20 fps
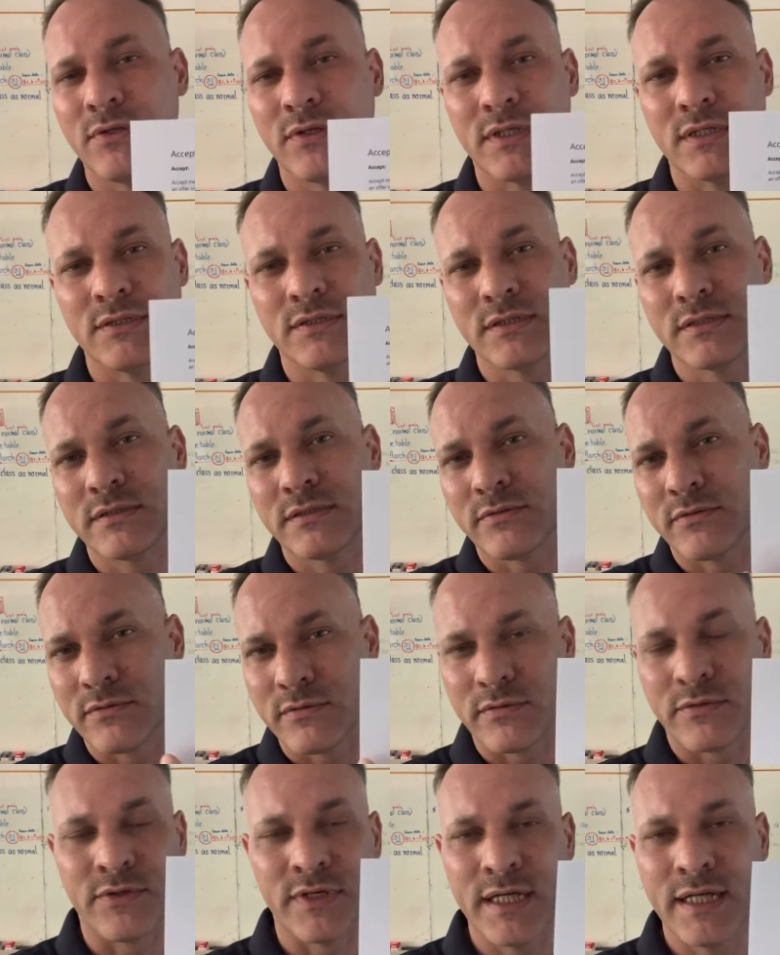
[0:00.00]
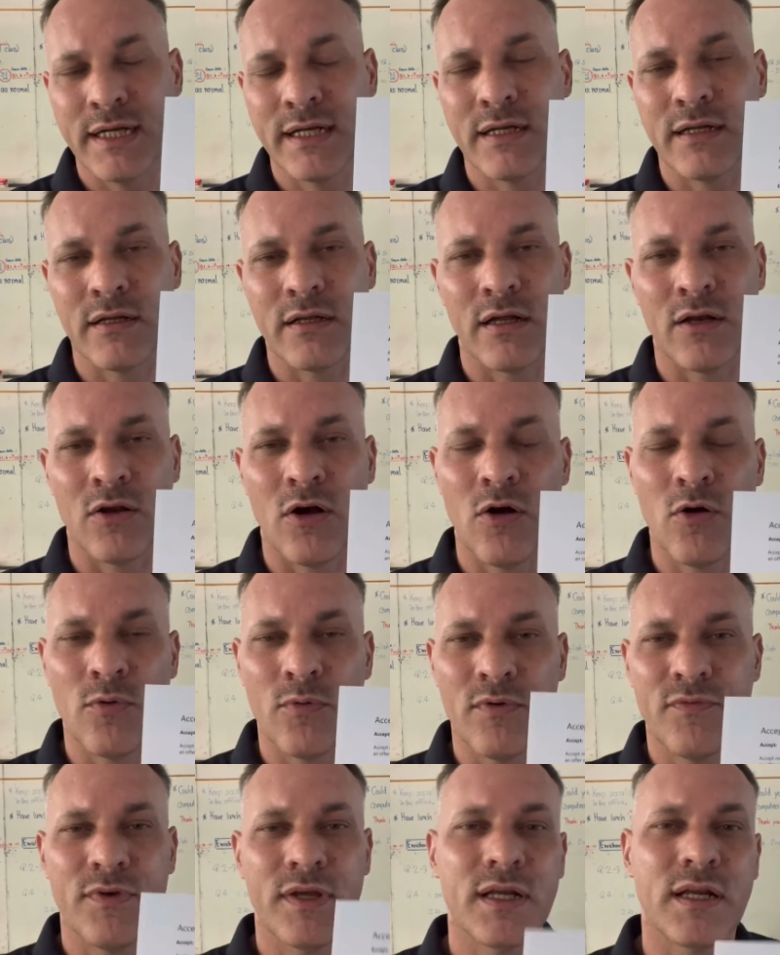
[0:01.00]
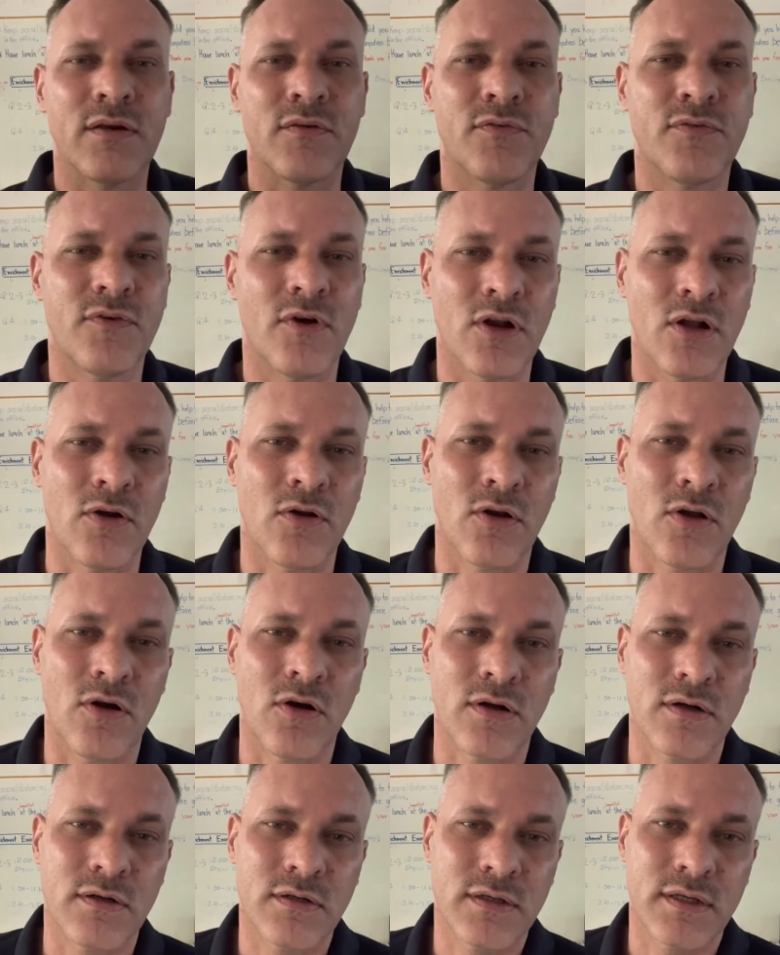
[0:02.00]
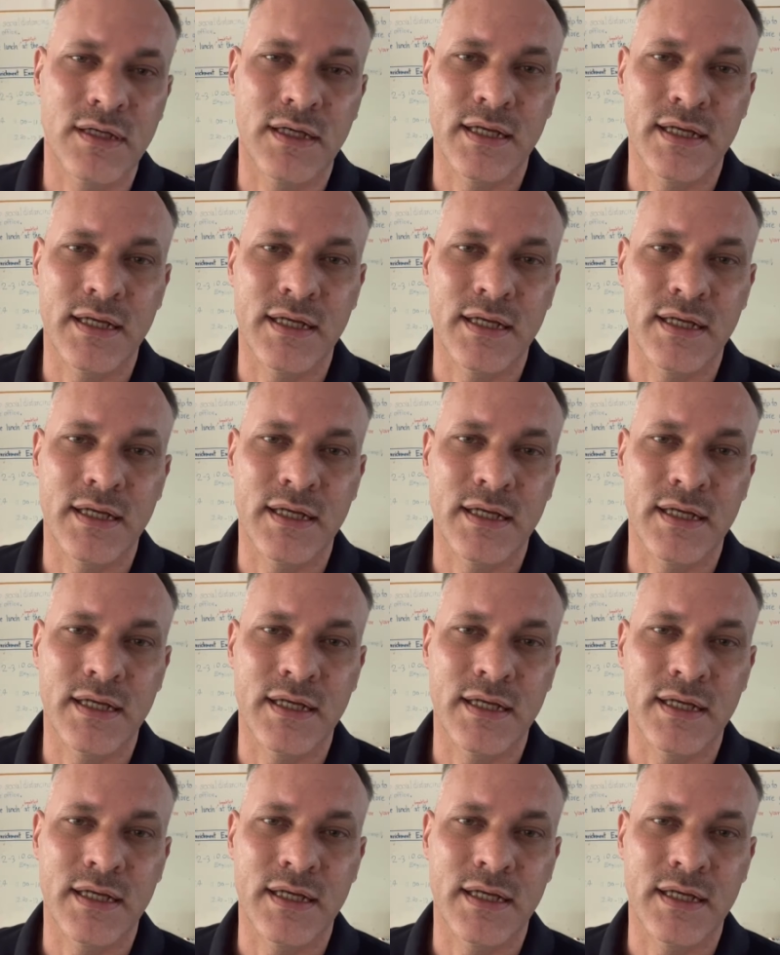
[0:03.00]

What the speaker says: you can just read it along with it and follow along